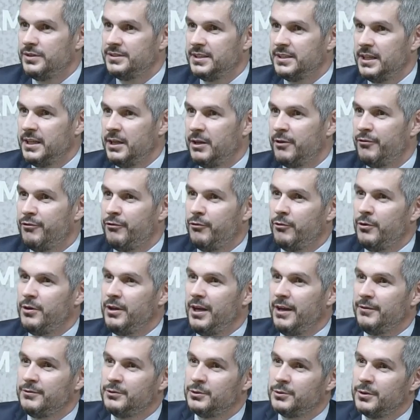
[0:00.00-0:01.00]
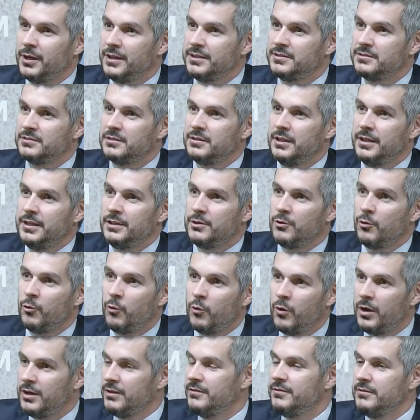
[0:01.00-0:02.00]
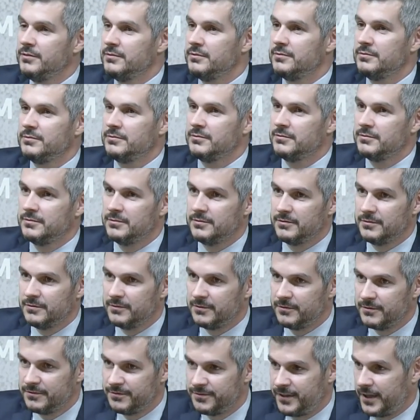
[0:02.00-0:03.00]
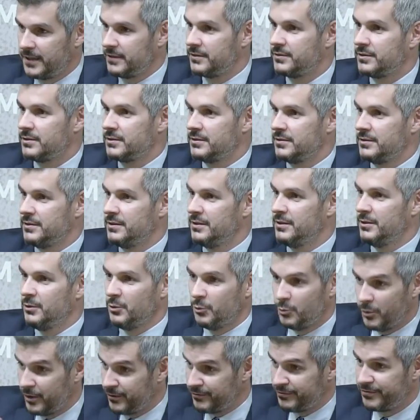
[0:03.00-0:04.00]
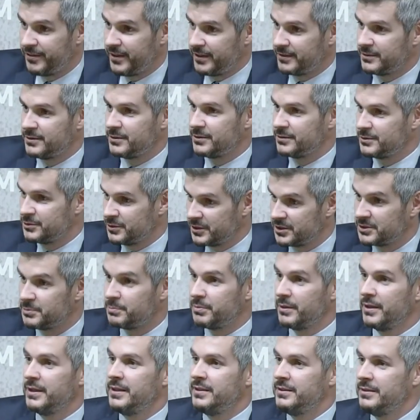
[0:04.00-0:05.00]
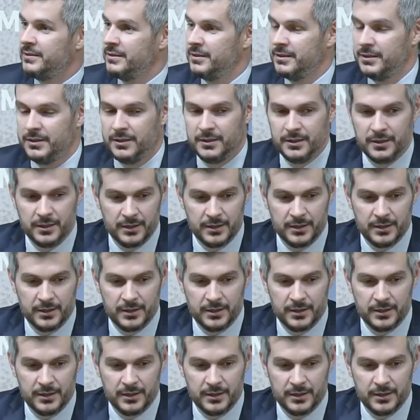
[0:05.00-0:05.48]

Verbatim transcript: we say if we have to isolate one factor to explain